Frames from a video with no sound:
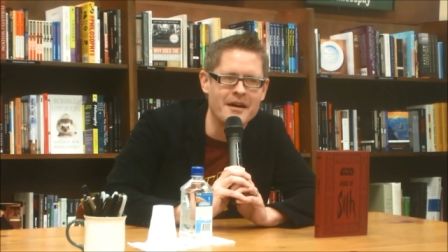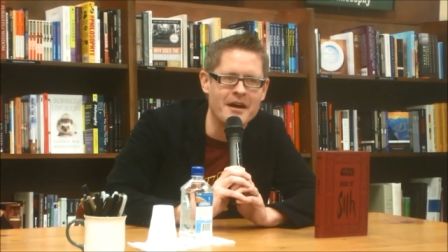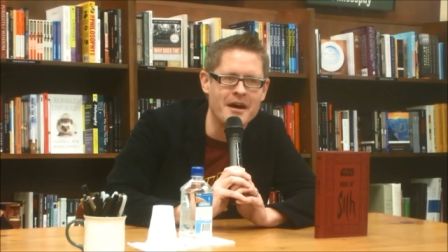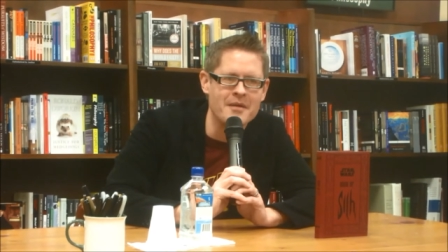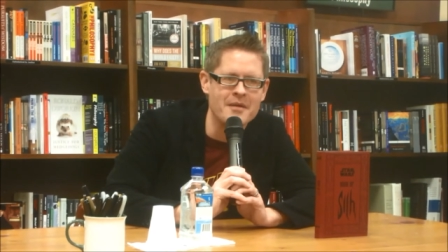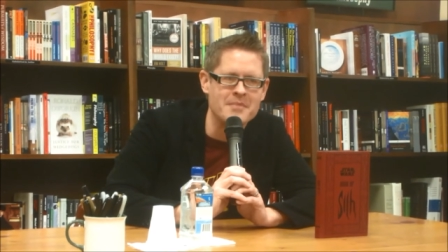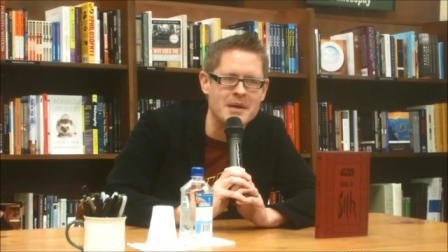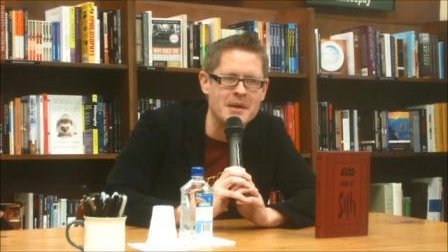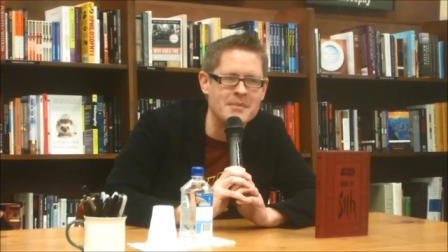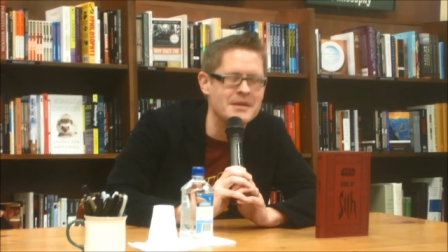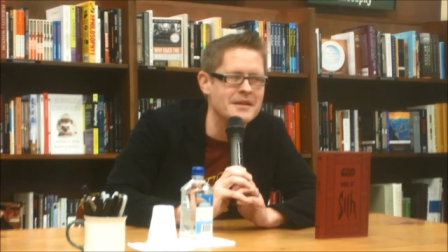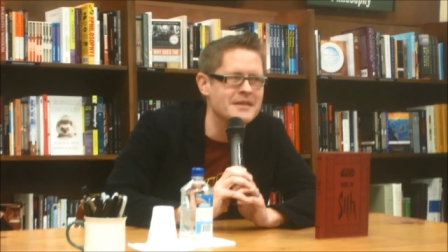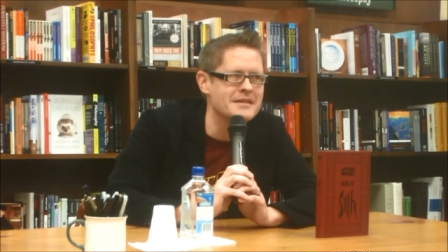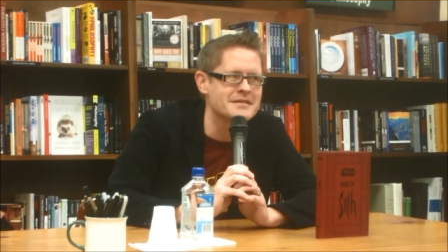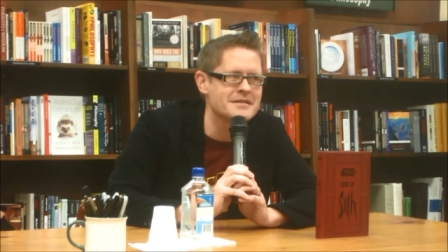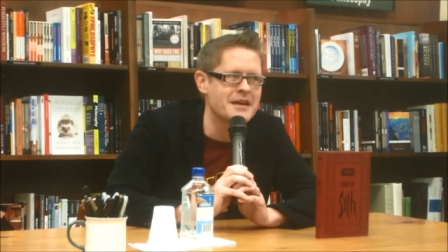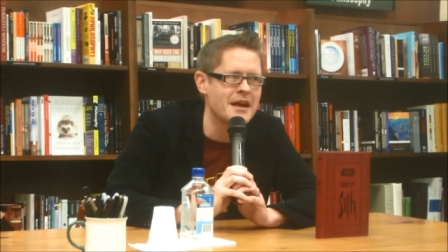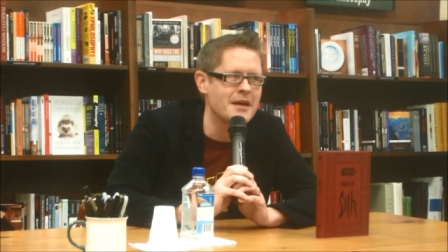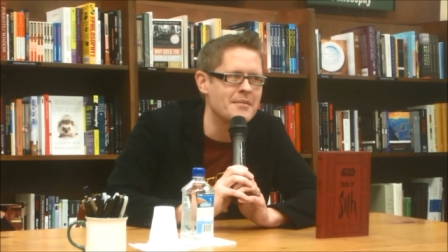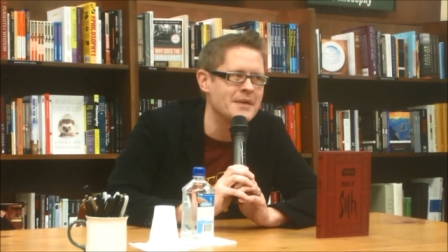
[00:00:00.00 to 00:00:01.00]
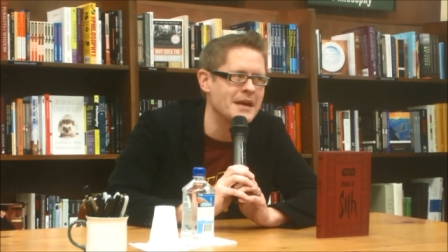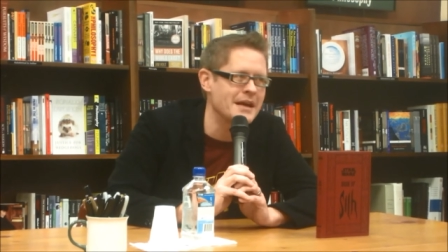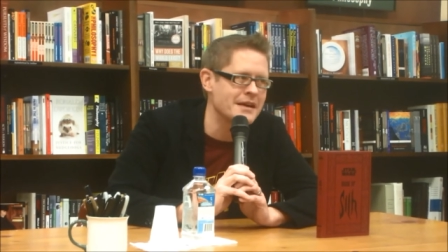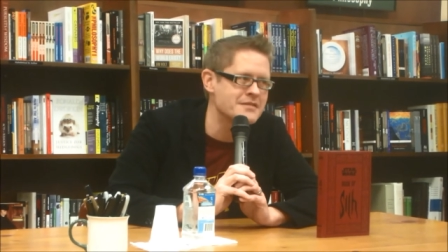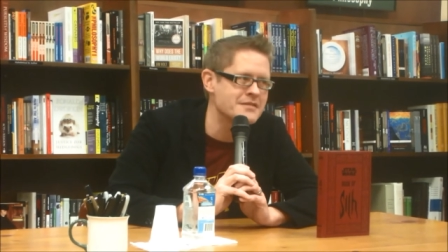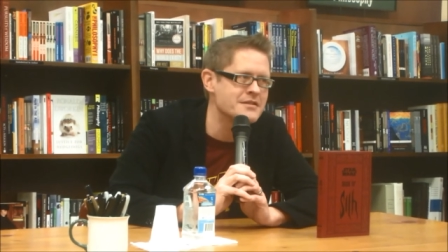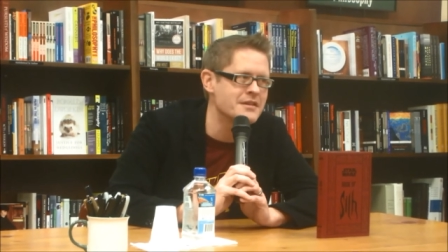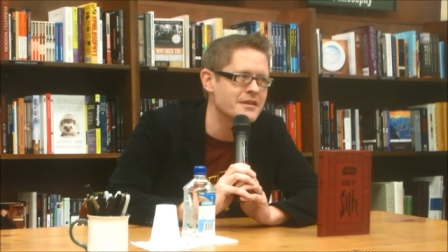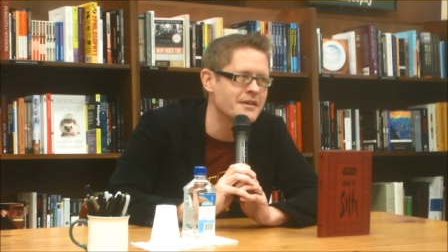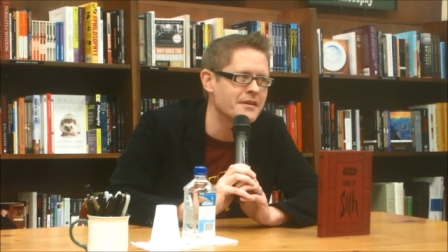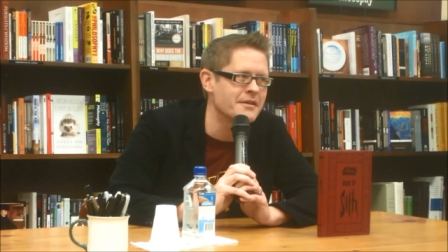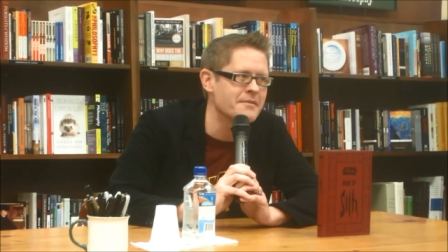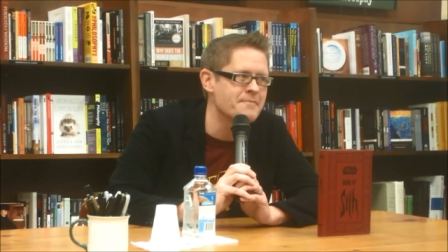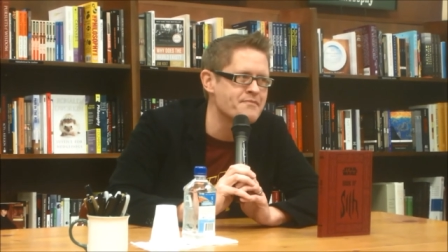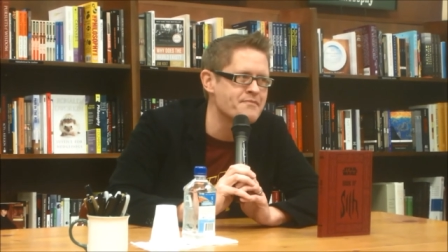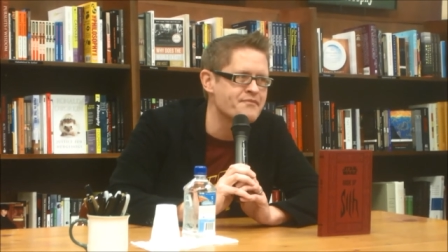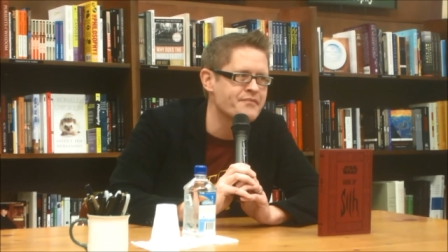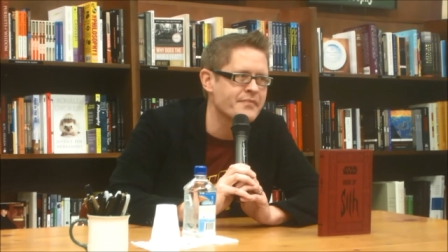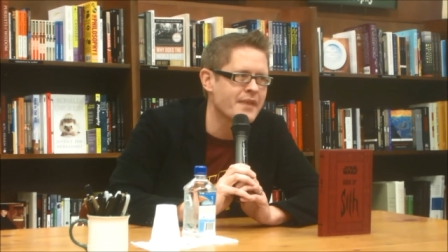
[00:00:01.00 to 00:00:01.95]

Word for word: Uh, maybe this time next year.